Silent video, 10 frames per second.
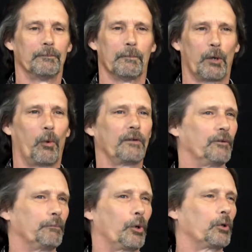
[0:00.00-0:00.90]
My wife
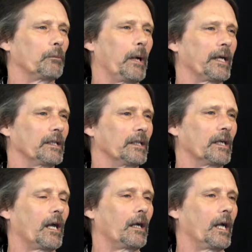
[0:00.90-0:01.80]
had broke her back in a
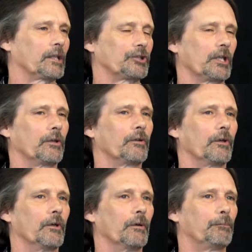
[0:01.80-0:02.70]
car accident
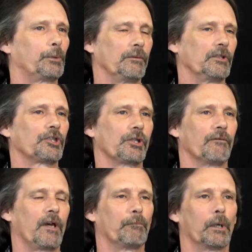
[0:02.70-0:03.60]
the previous
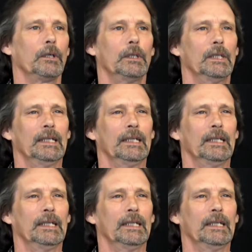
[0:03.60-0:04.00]
November.